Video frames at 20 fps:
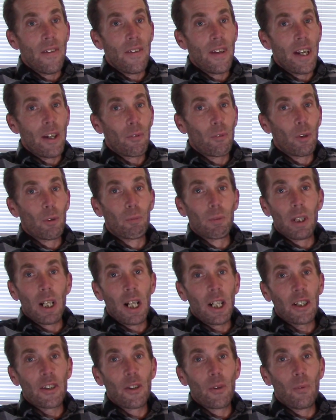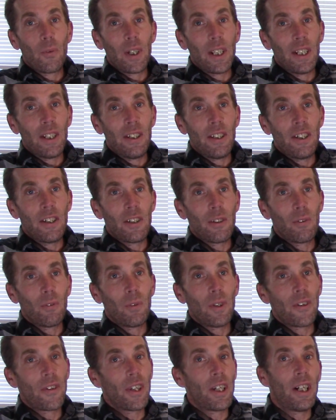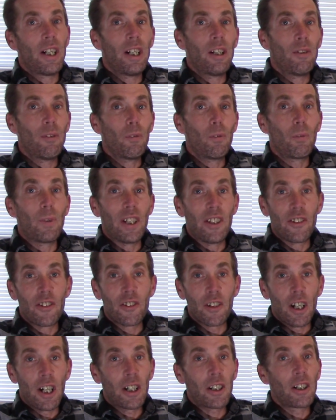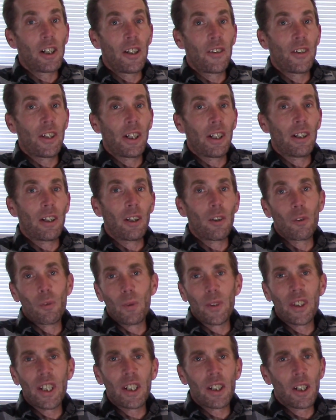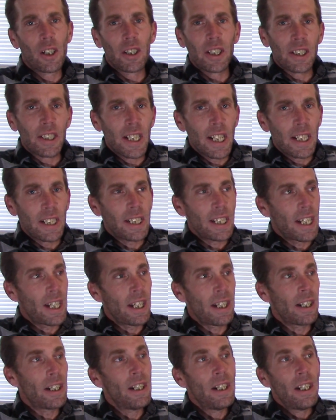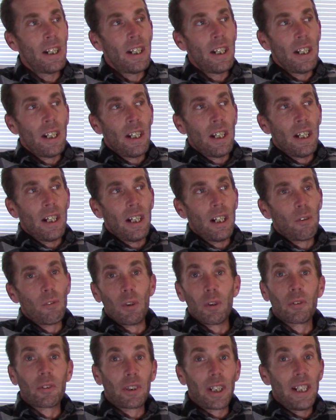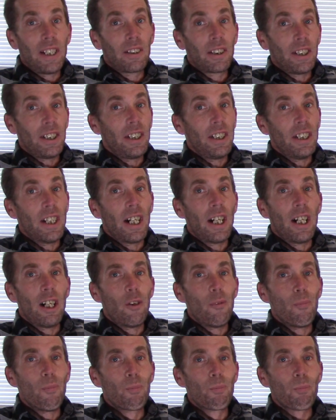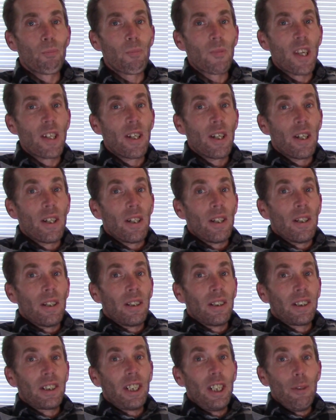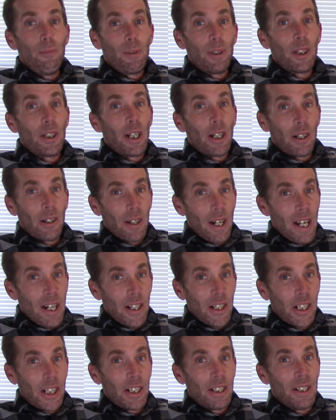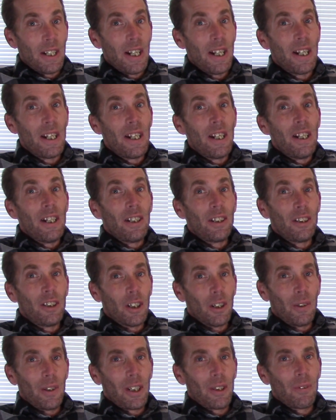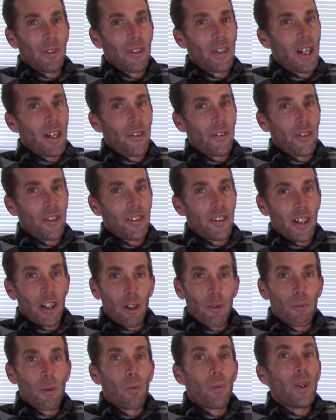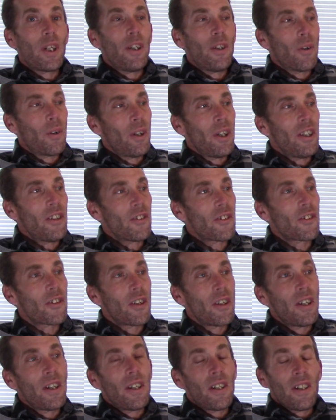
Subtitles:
that will block the wind with a windsock on there, or what they call a dead cat, will greatly keep your narration going without the terrible wind noise.